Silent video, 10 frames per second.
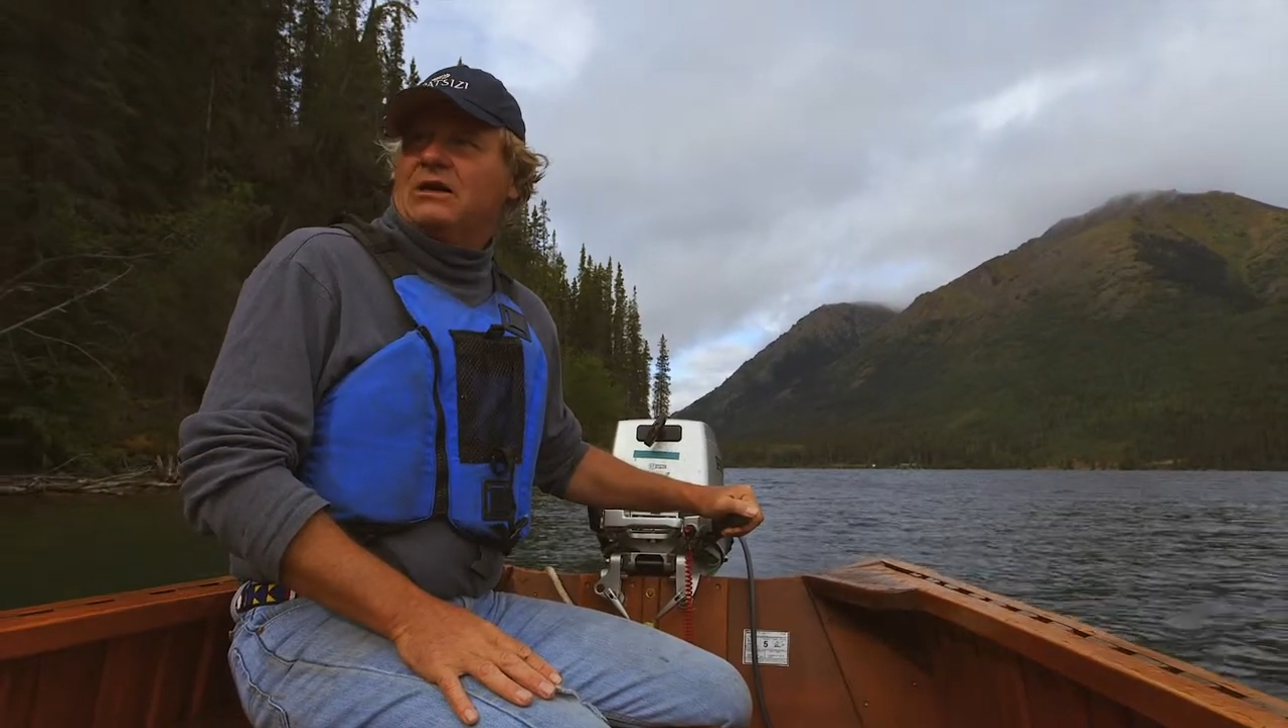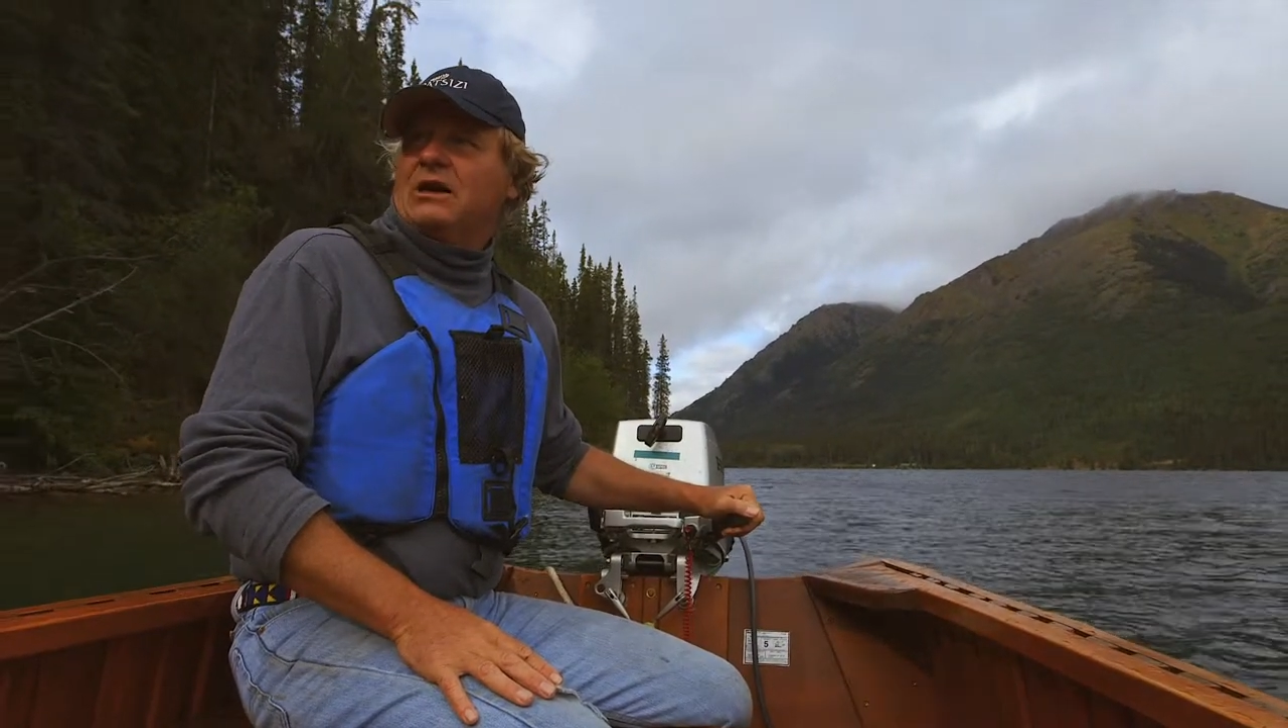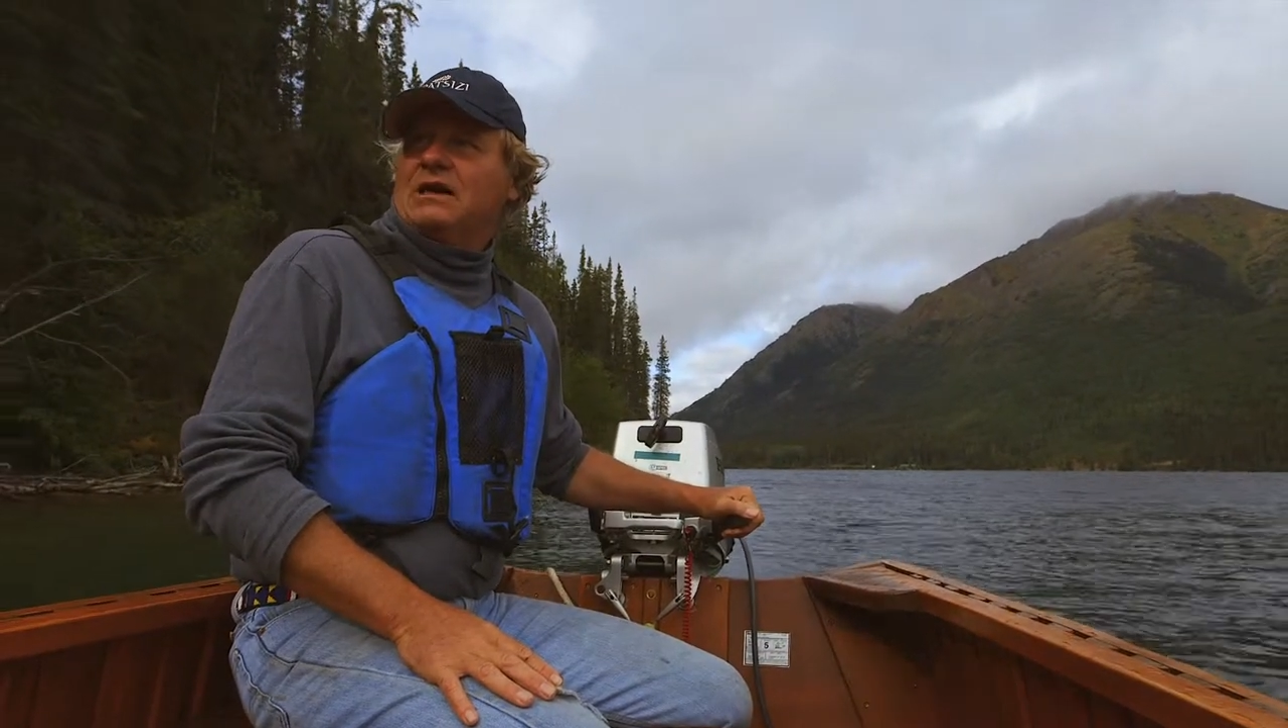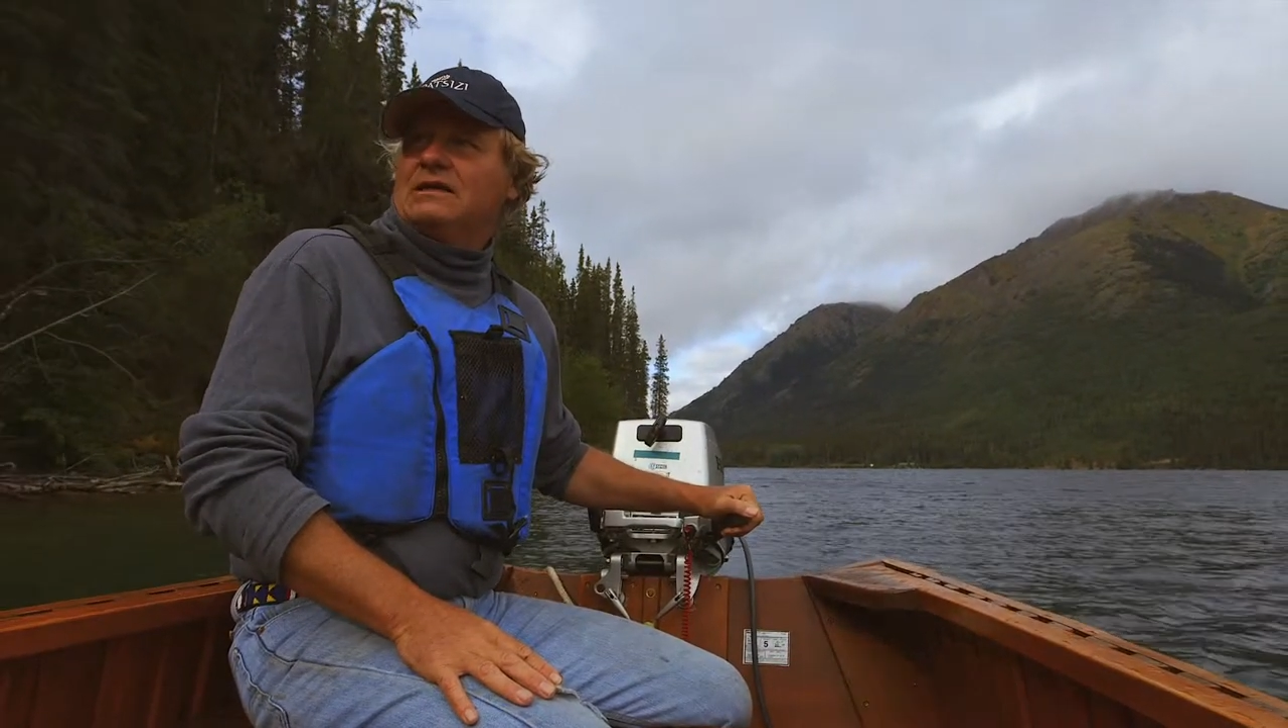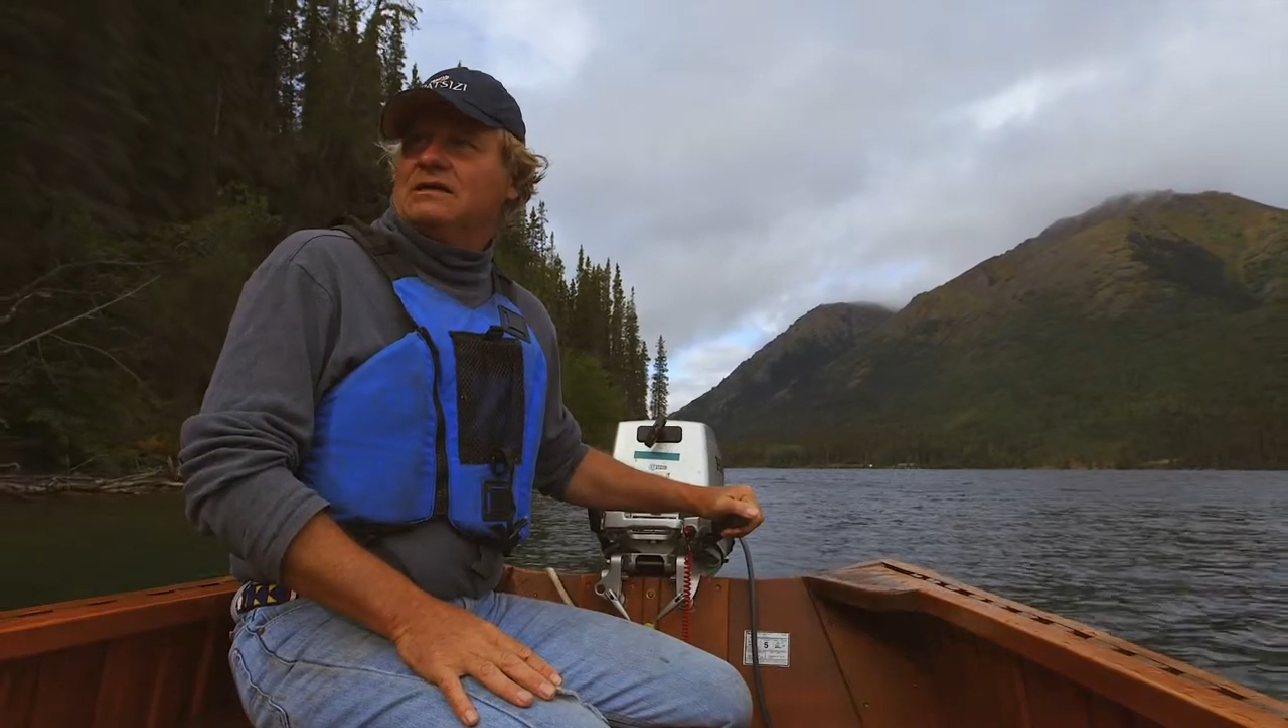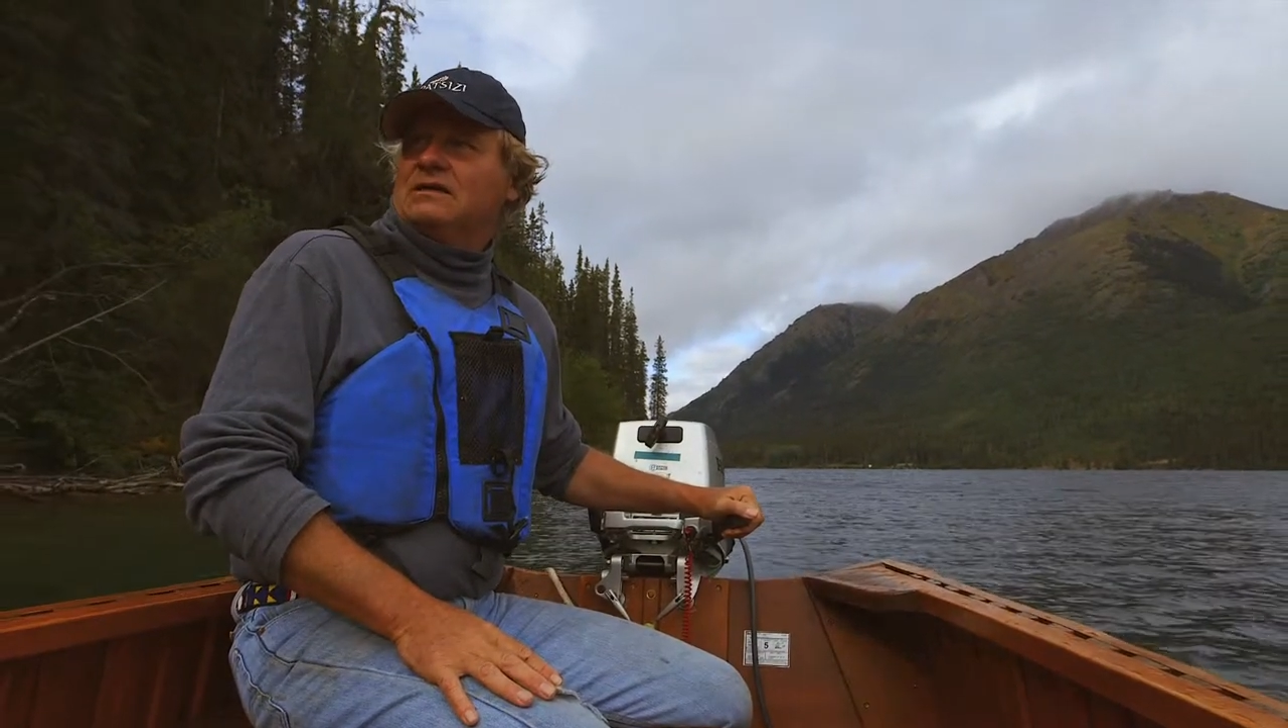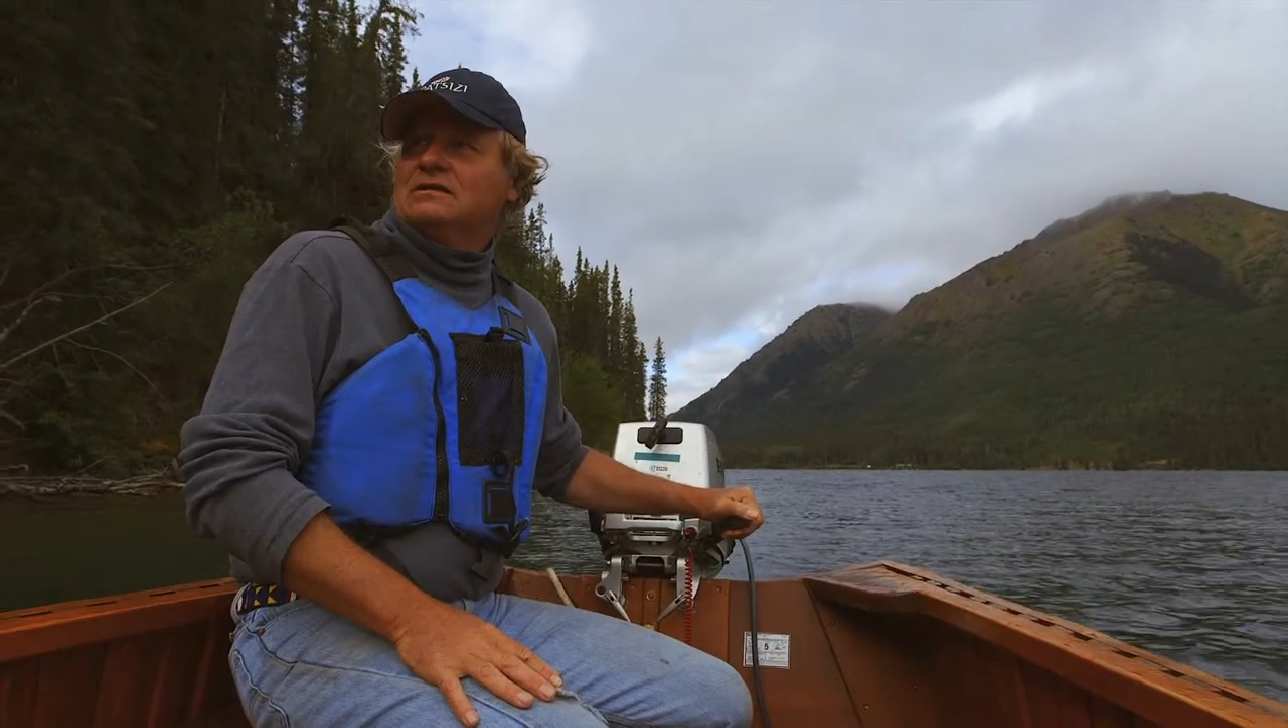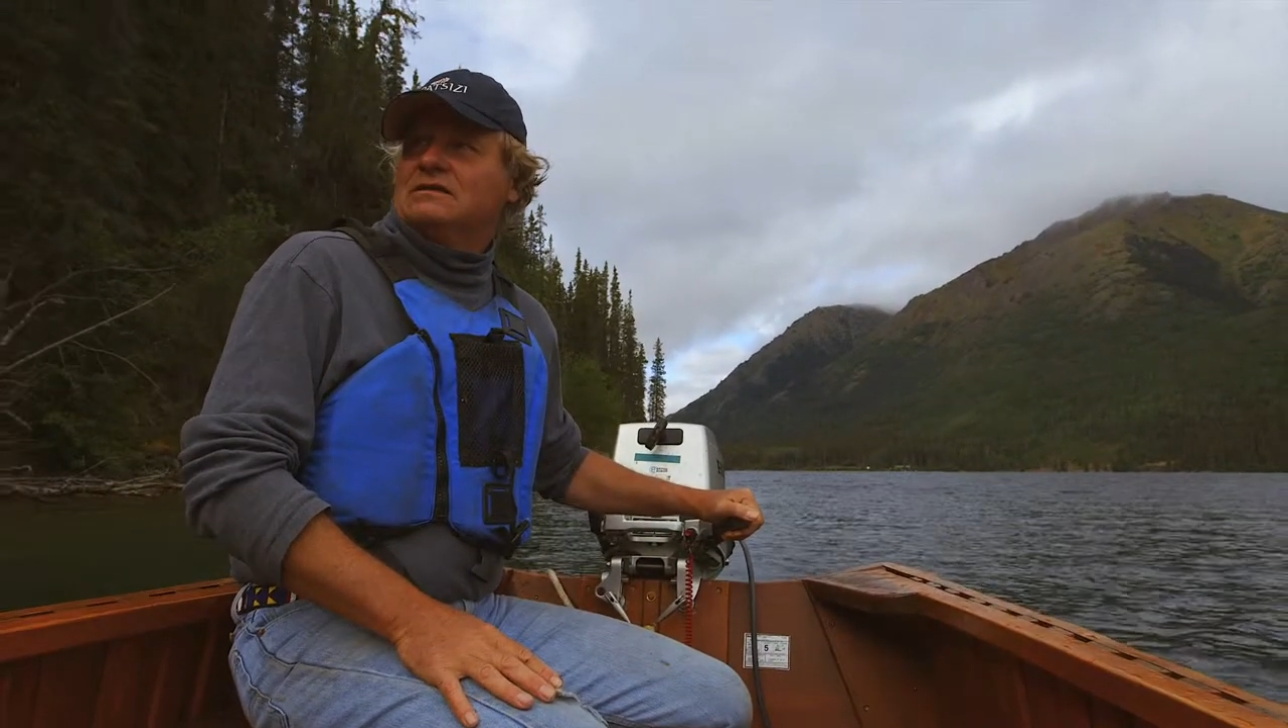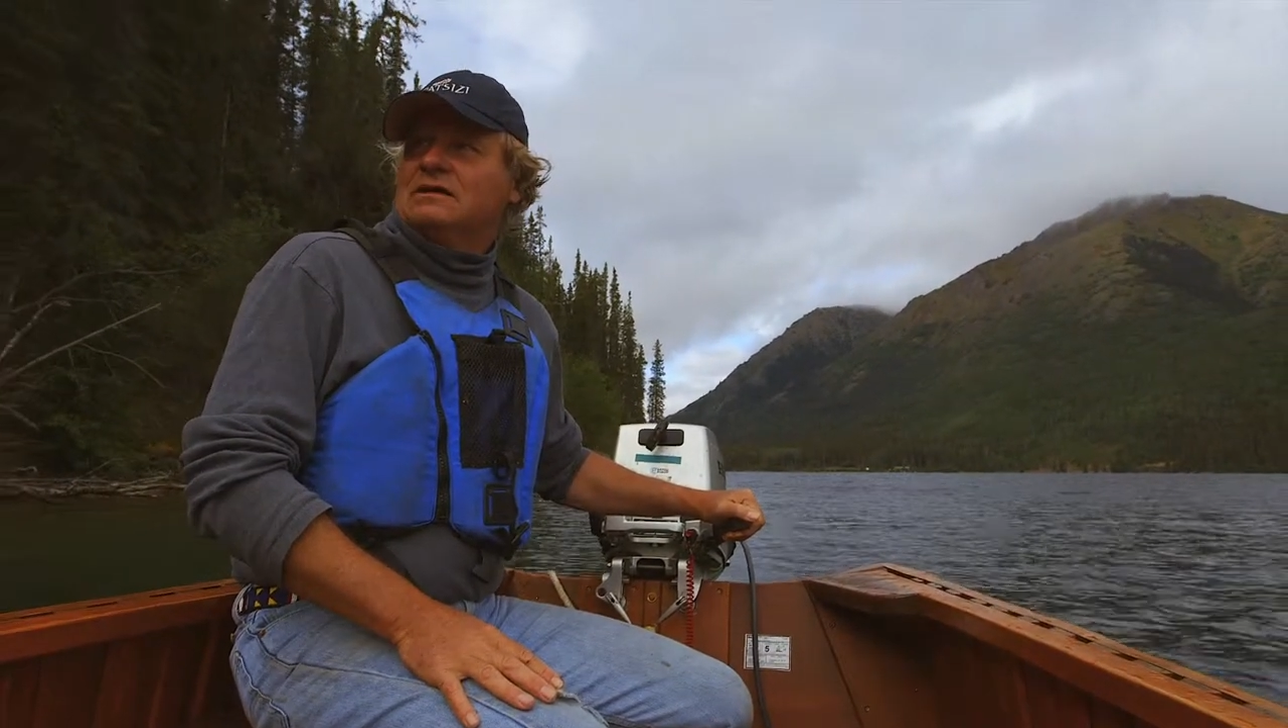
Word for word: hockey on,